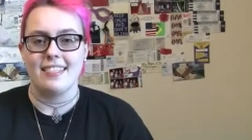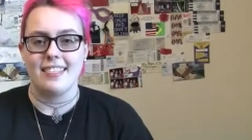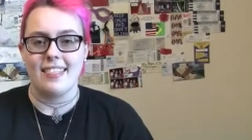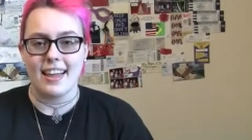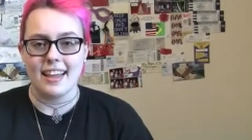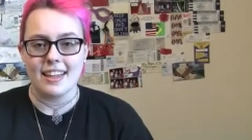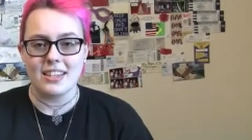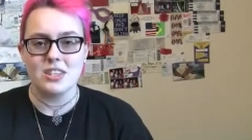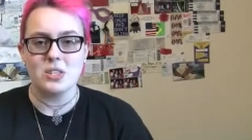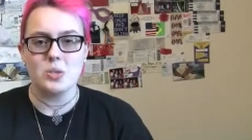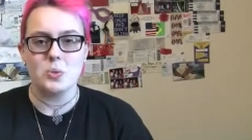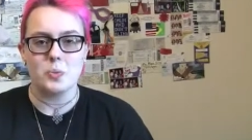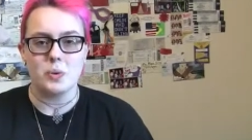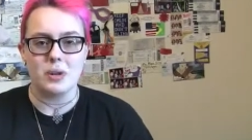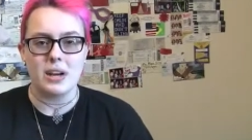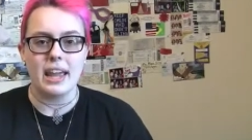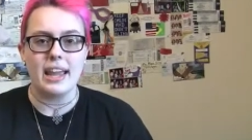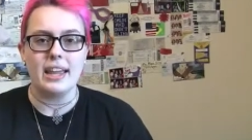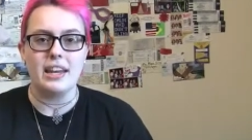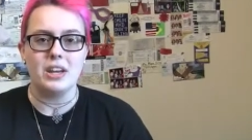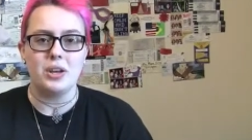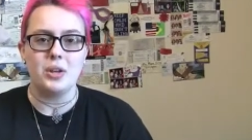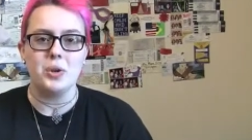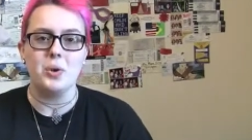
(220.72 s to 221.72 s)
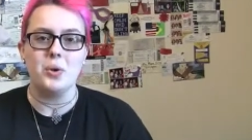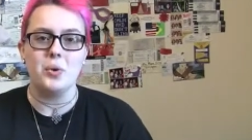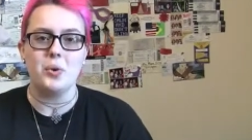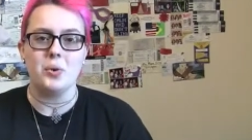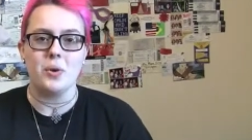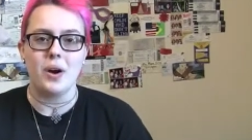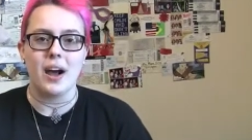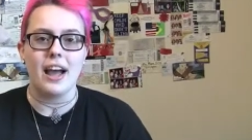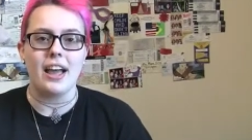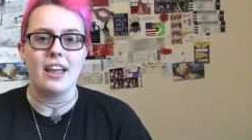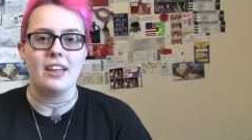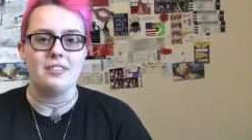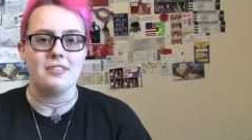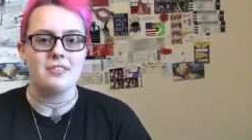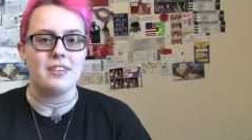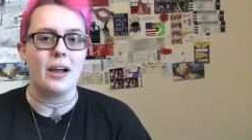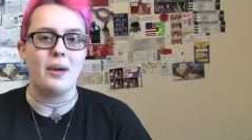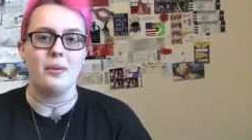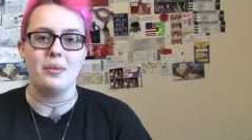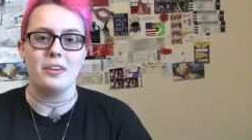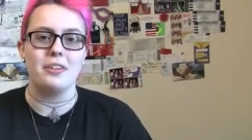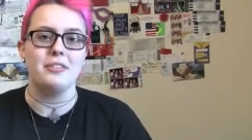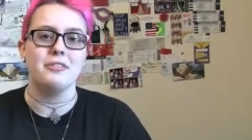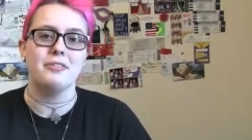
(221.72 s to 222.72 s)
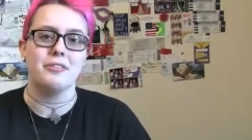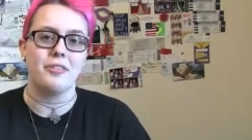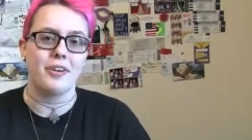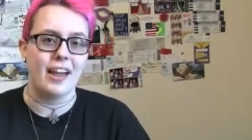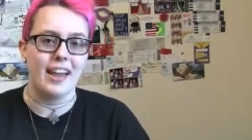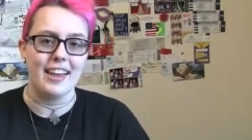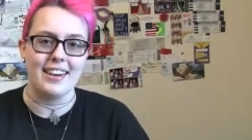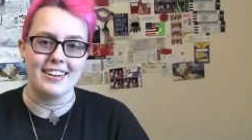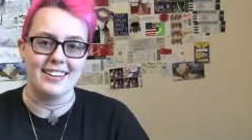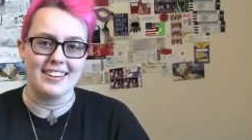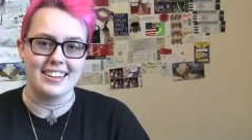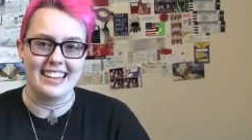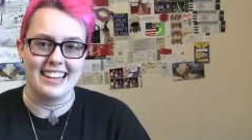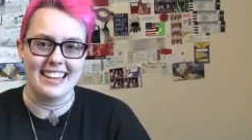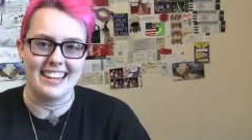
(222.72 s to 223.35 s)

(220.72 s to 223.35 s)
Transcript: That's when I knew I found a friend.